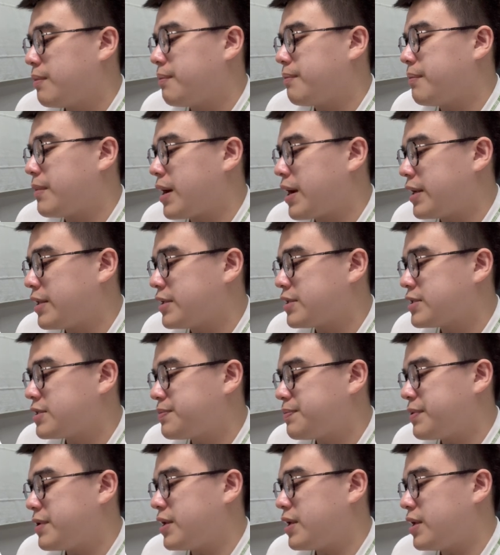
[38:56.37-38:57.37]
minus
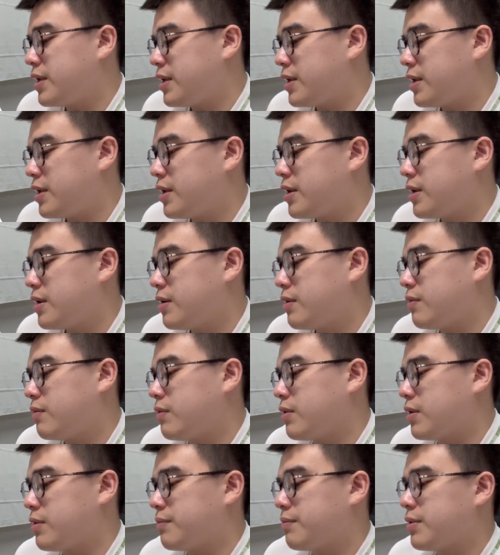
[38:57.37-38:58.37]
p
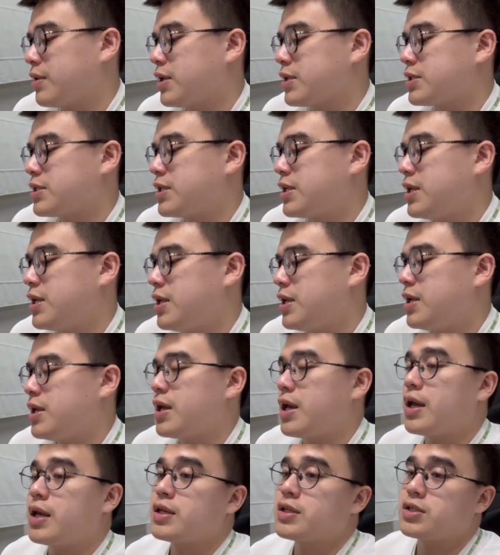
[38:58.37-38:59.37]
1 plus t
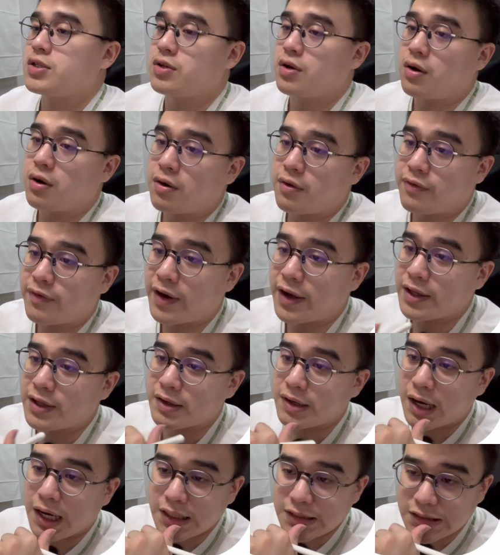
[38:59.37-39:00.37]
as your
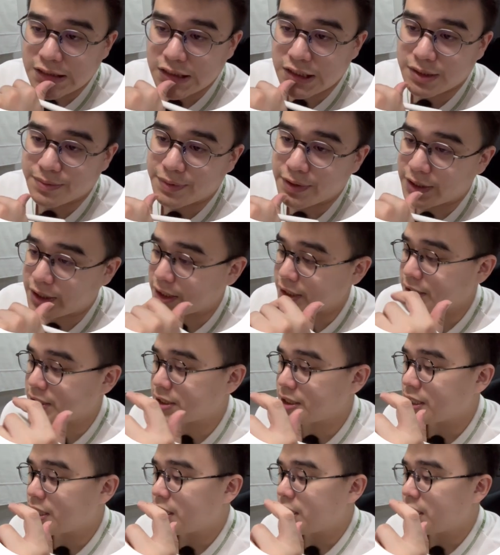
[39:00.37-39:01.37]
final answer,
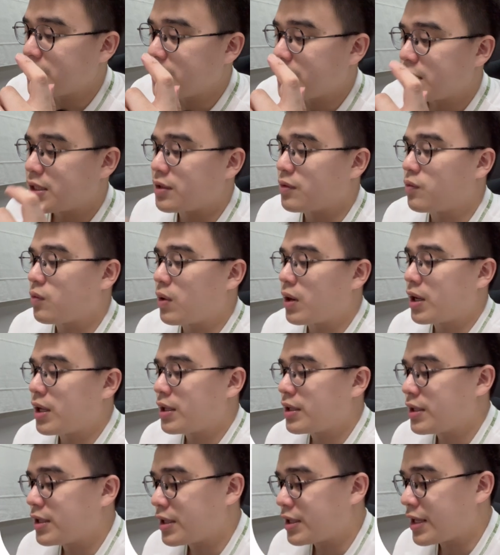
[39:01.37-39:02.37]
because the
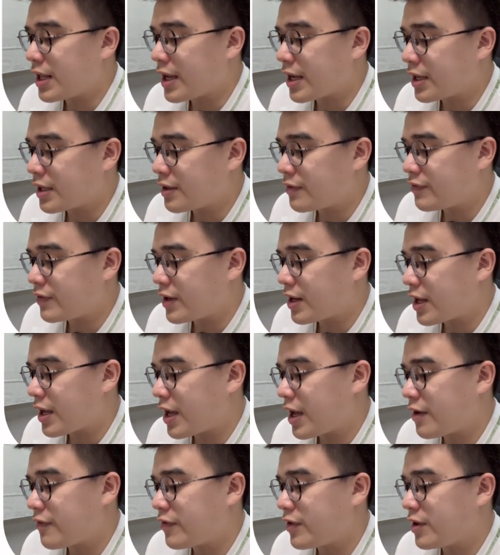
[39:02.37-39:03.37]
negative that I
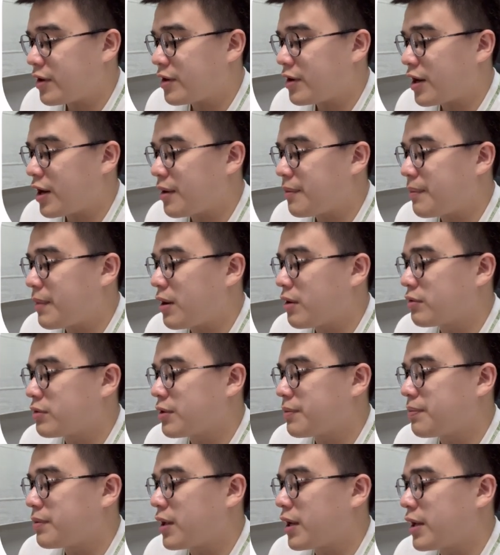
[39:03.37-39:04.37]
have here, I
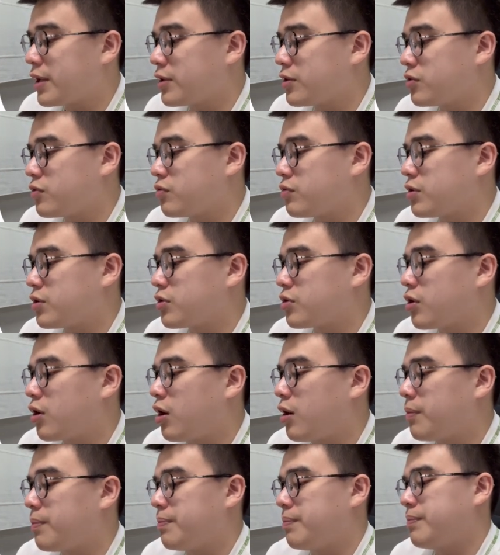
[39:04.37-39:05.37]
multiply it to the
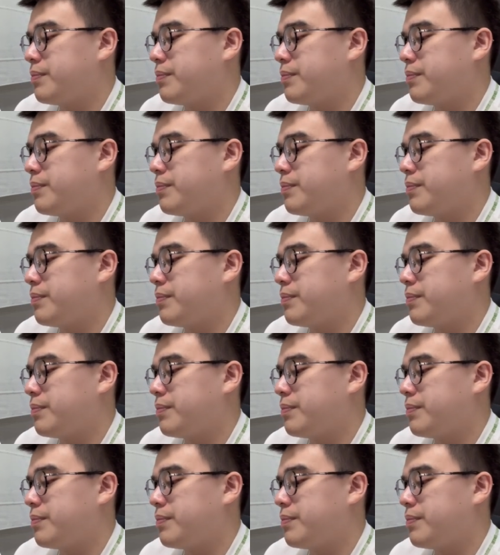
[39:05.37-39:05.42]
top.